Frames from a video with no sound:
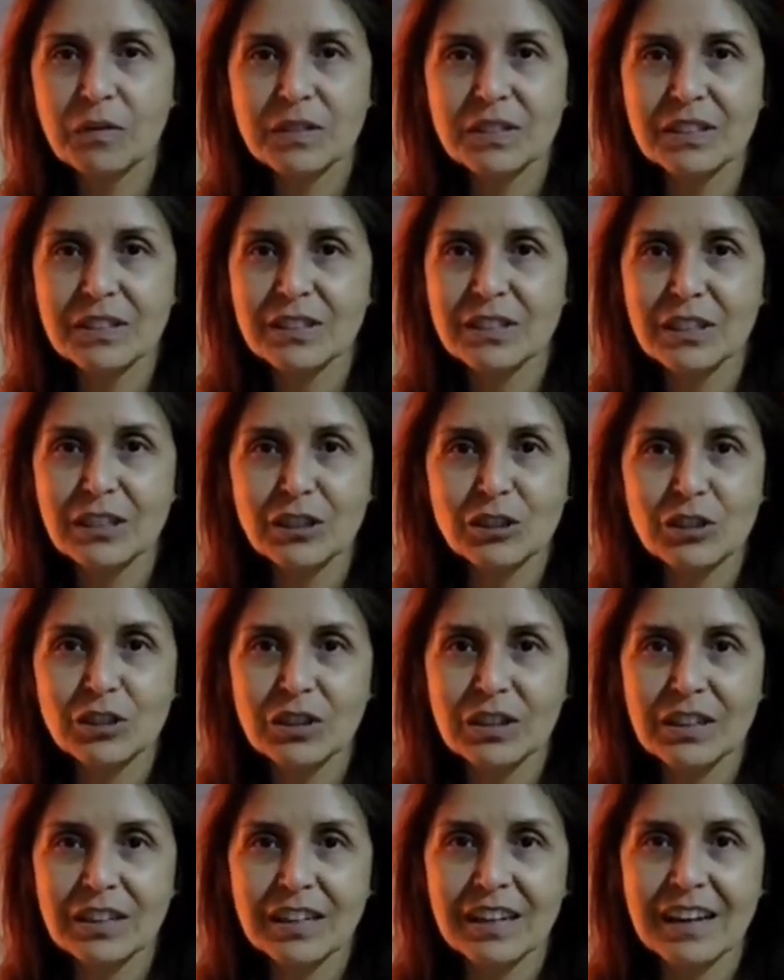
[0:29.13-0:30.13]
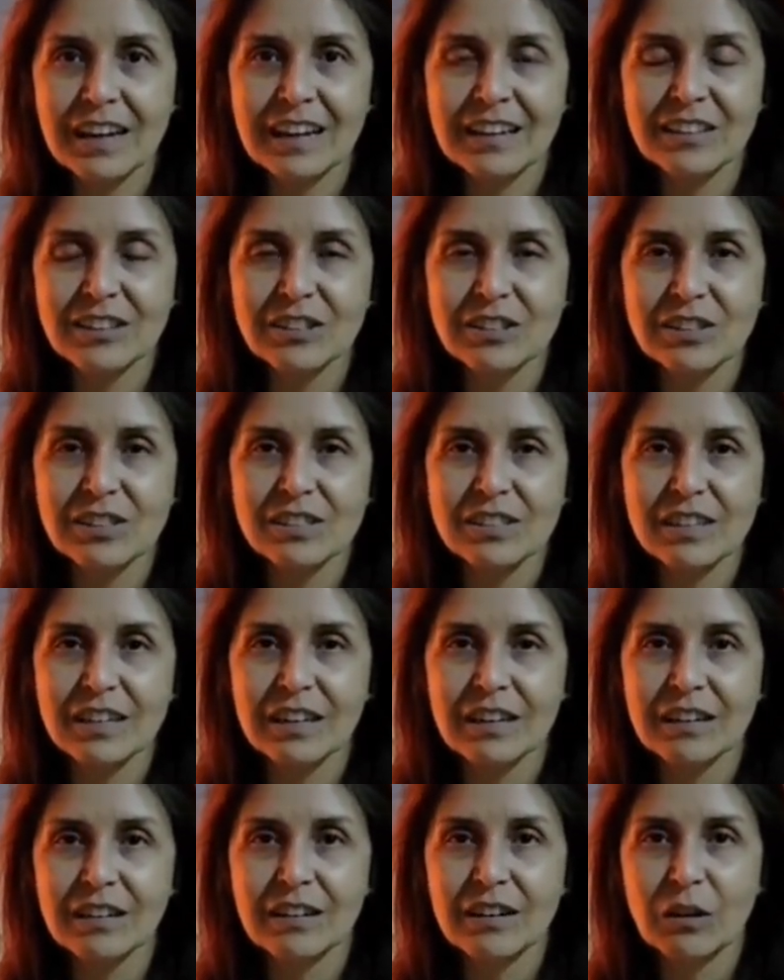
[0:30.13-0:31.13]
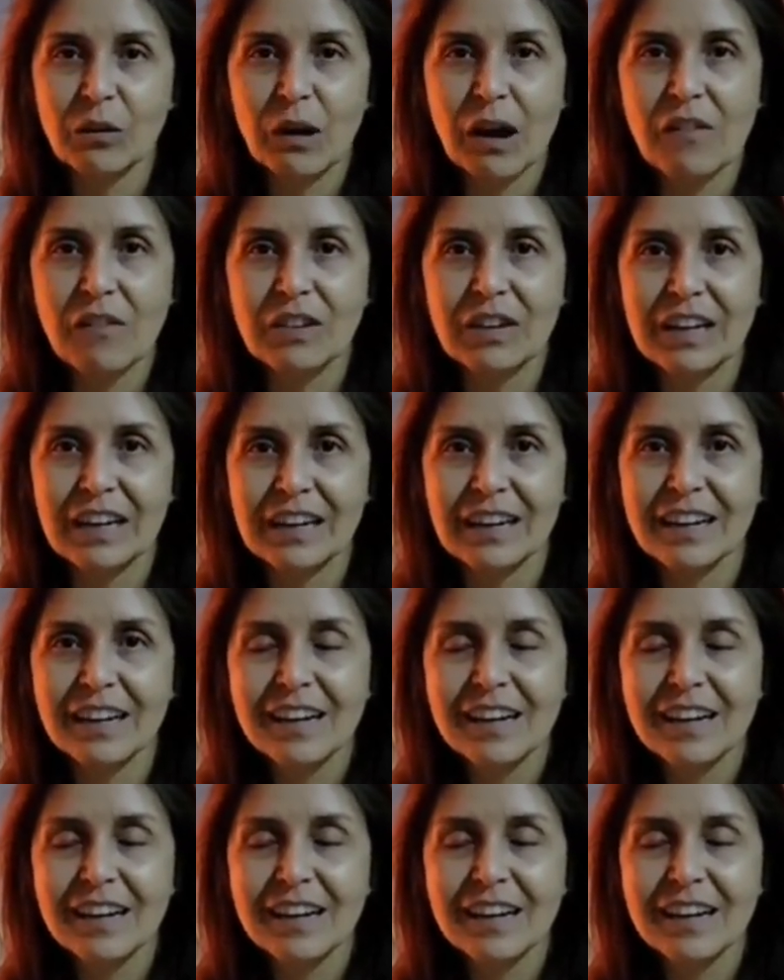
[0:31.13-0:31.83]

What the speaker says: sensation that just the gravity